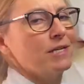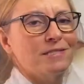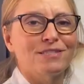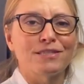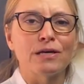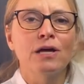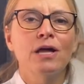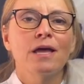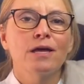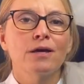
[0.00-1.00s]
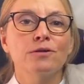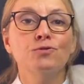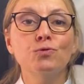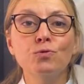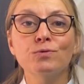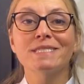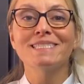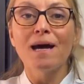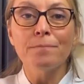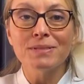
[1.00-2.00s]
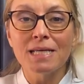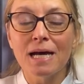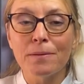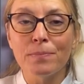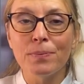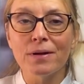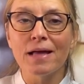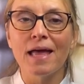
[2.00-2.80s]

just do tap tap